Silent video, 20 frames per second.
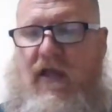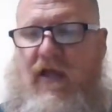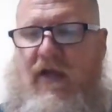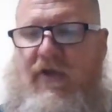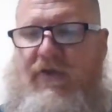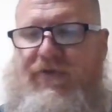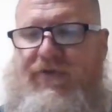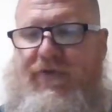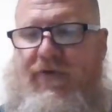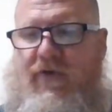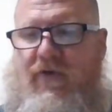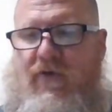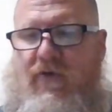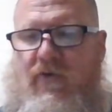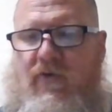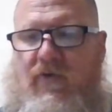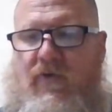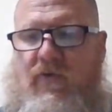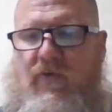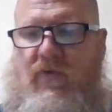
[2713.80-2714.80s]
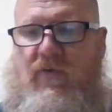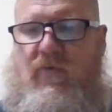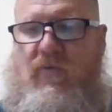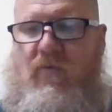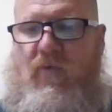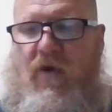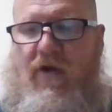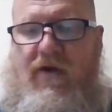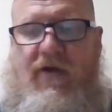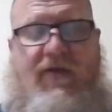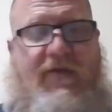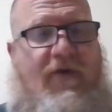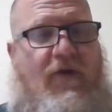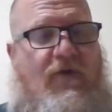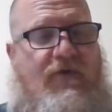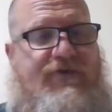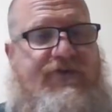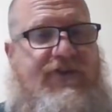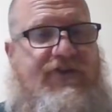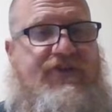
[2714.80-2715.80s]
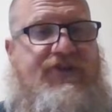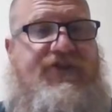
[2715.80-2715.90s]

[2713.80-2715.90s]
And so one of those is